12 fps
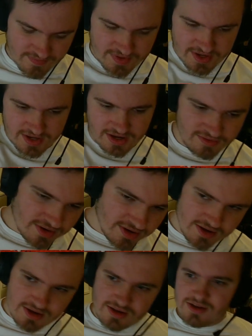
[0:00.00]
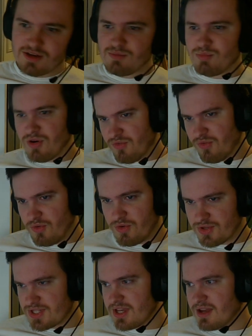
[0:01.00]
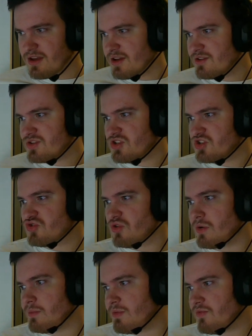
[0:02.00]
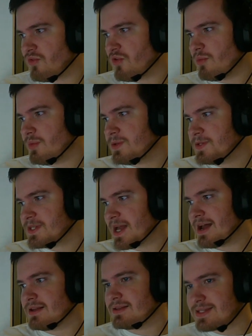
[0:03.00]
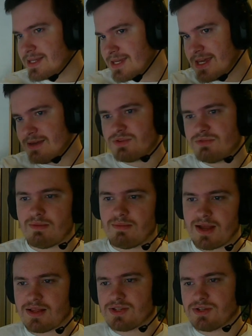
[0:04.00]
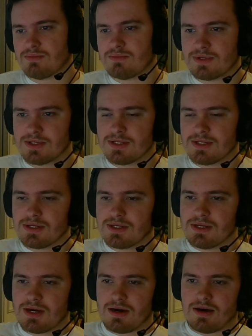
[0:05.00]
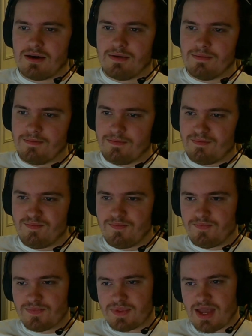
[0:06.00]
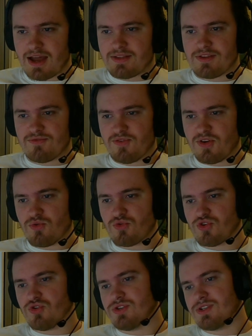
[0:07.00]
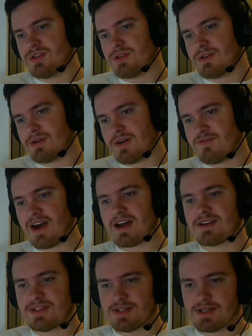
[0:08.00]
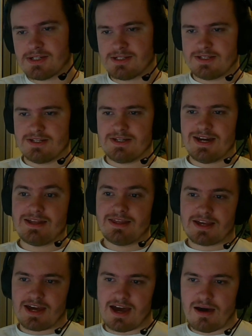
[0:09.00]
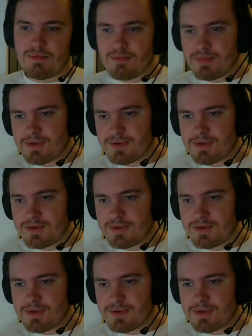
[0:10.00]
you know, put forward a strong performance that keeps momentum, and the feel good factor in the camp